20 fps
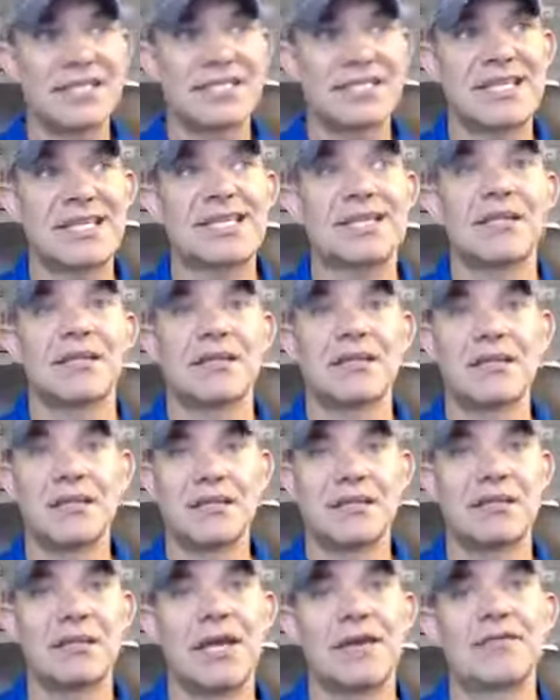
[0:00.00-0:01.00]
say that
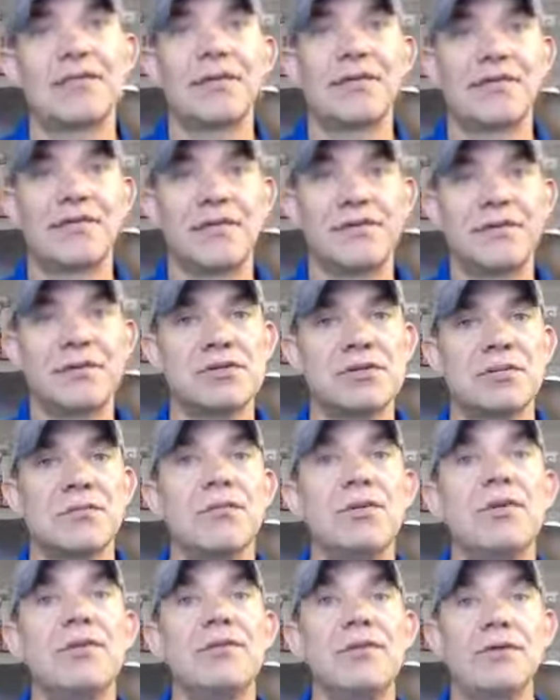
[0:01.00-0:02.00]
the F-150s are
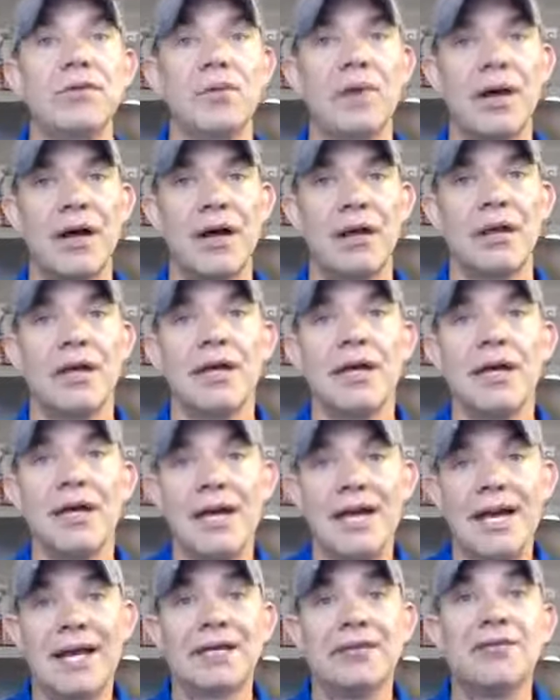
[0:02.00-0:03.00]
moving well
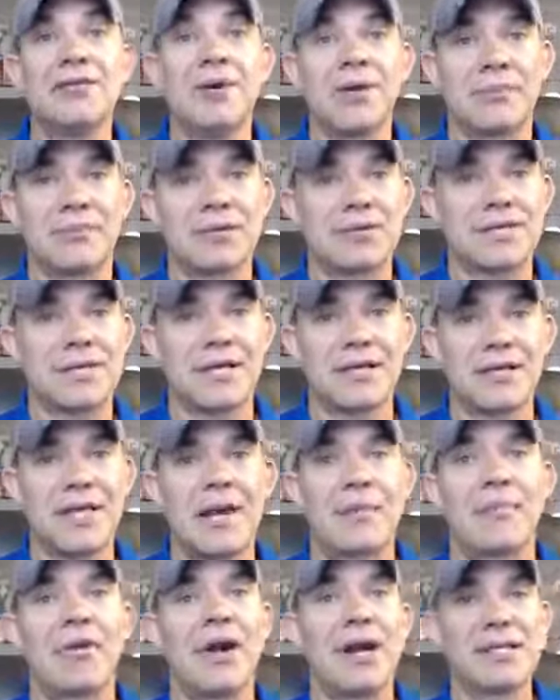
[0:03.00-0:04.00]
and you want to protect
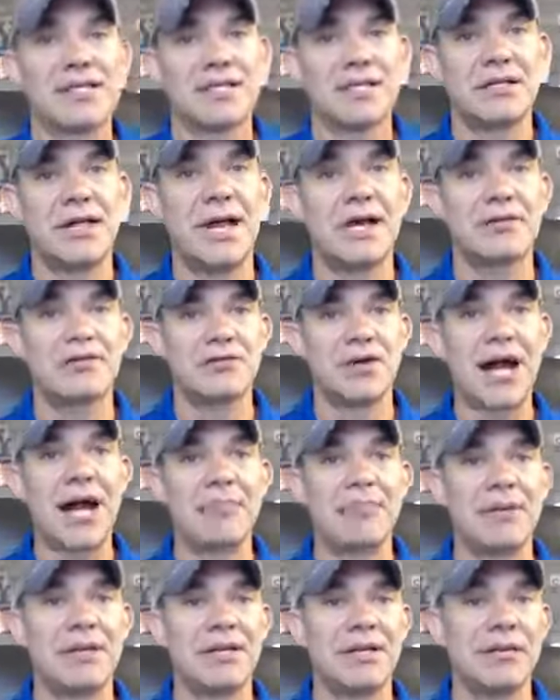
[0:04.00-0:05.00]
that price and not
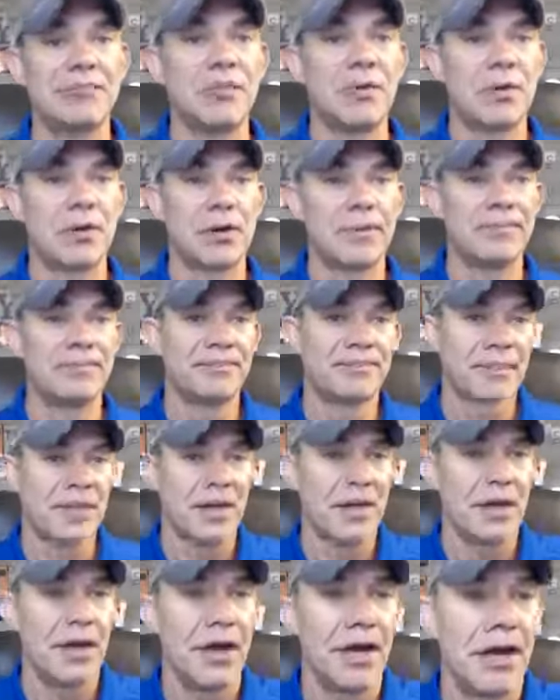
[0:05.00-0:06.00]
drop it anymore.
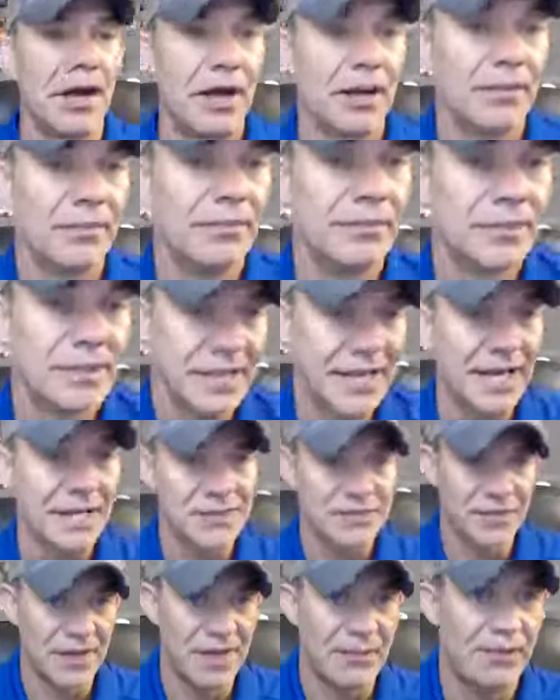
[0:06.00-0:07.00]

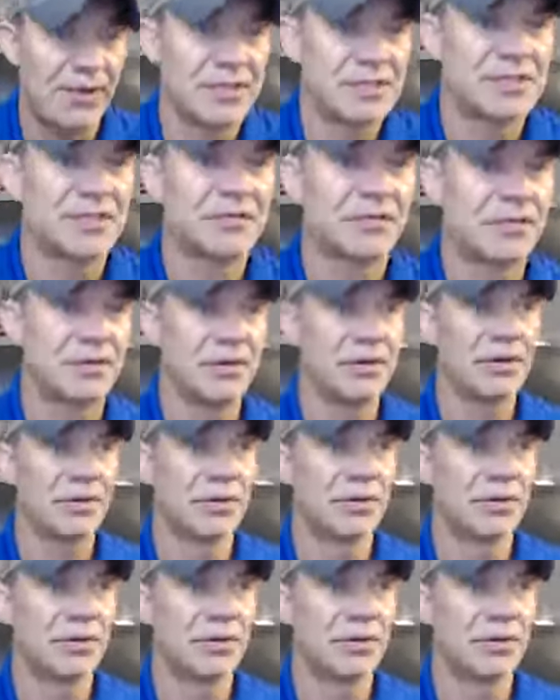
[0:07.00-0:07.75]
Yes, flat pricing for new.